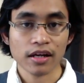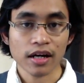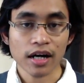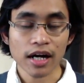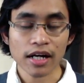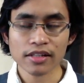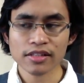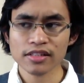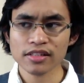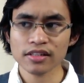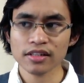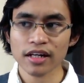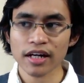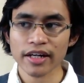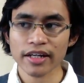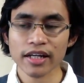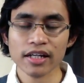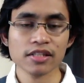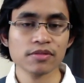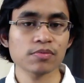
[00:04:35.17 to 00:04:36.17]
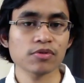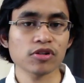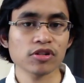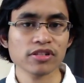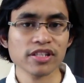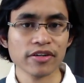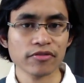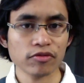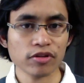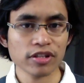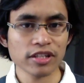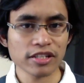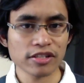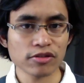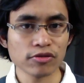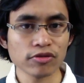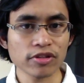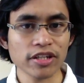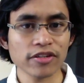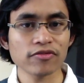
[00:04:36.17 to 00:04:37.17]
Answer, I guess, because everyone is
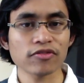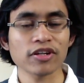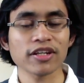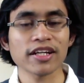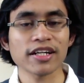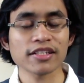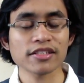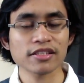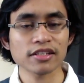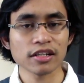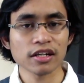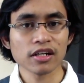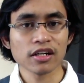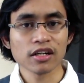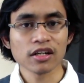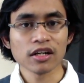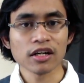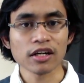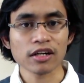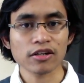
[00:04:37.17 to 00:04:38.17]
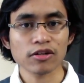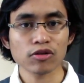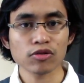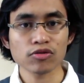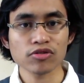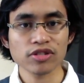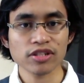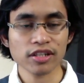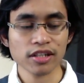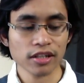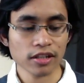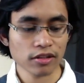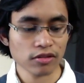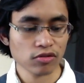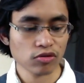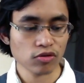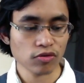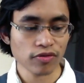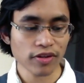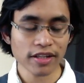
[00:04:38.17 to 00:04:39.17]
looking for an answer, a closure
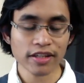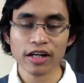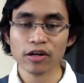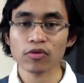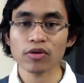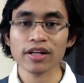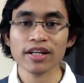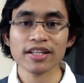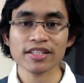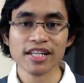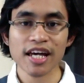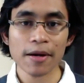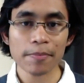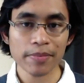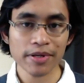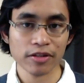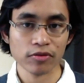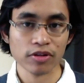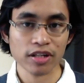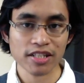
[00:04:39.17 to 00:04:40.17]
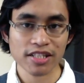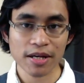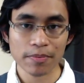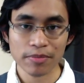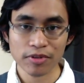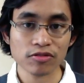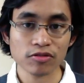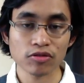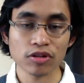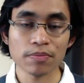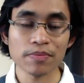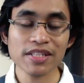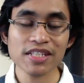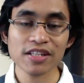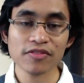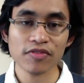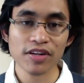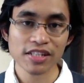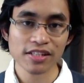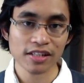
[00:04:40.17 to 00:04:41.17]
to find out what has happened to the
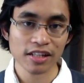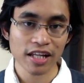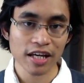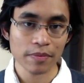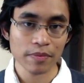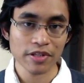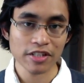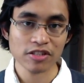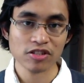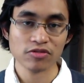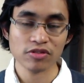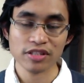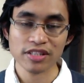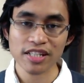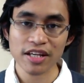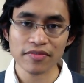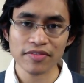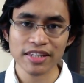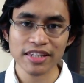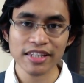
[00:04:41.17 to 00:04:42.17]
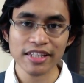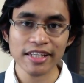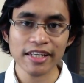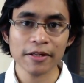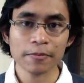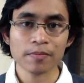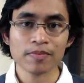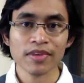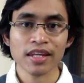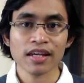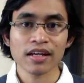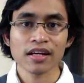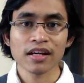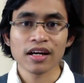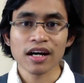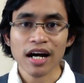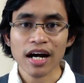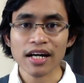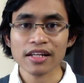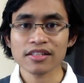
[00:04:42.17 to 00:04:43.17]
missing vessel MH370,
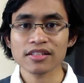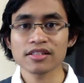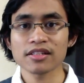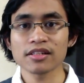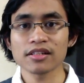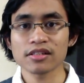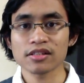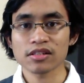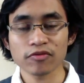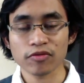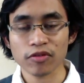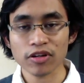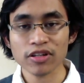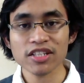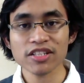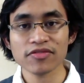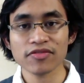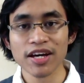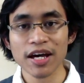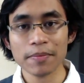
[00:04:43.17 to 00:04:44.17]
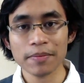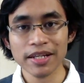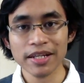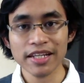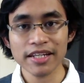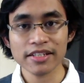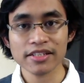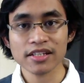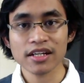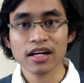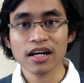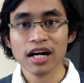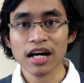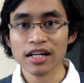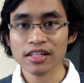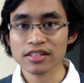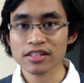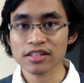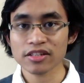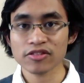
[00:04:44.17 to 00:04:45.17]
answers for these families,
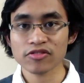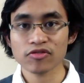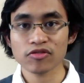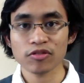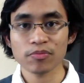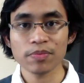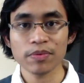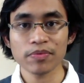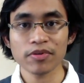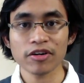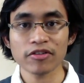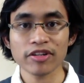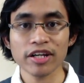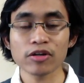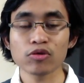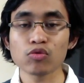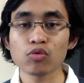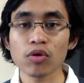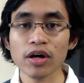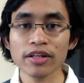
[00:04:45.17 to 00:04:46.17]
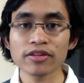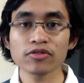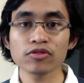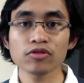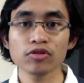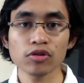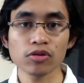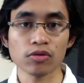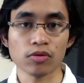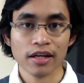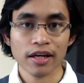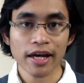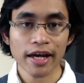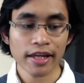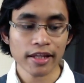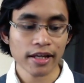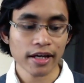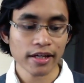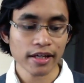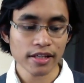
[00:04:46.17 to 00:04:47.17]
answers for people out there who want to know.
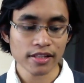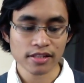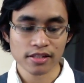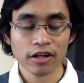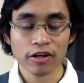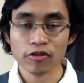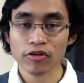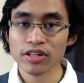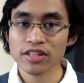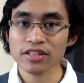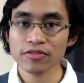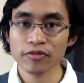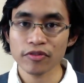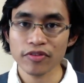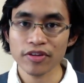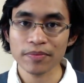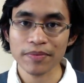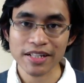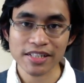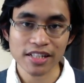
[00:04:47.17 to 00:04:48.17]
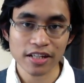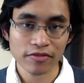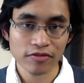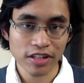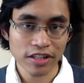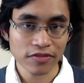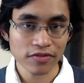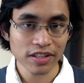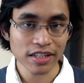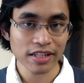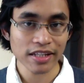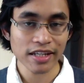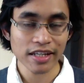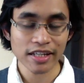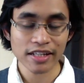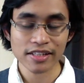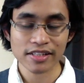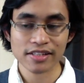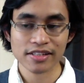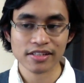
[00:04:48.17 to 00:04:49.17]
And I guess a question within myself even
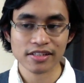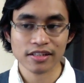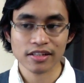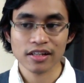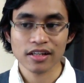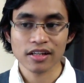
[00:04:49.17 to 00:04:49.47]
is,